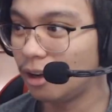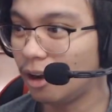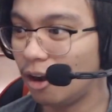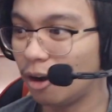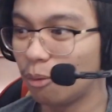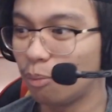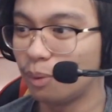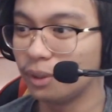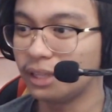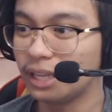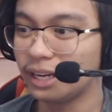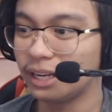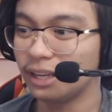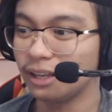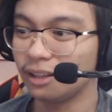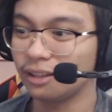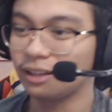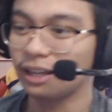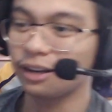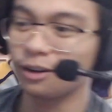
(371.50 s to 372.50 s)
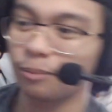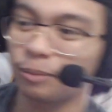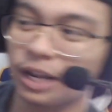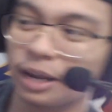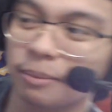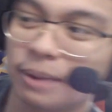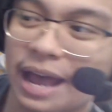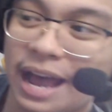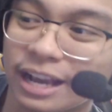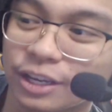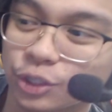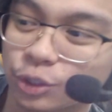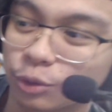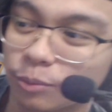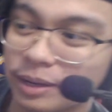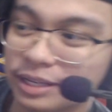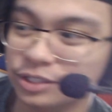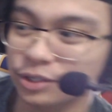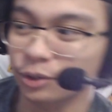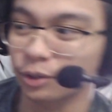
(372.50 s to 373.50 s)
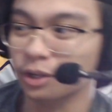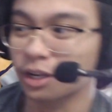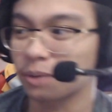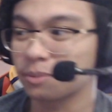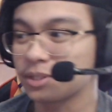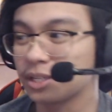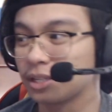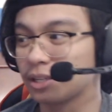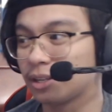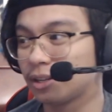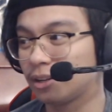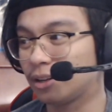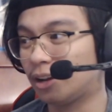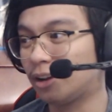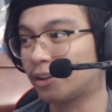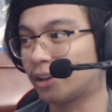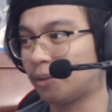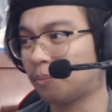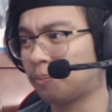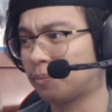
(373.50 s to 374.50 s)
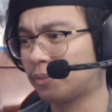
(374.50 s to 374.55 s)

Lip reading: Oh, but then actual best girl comes in. Okay.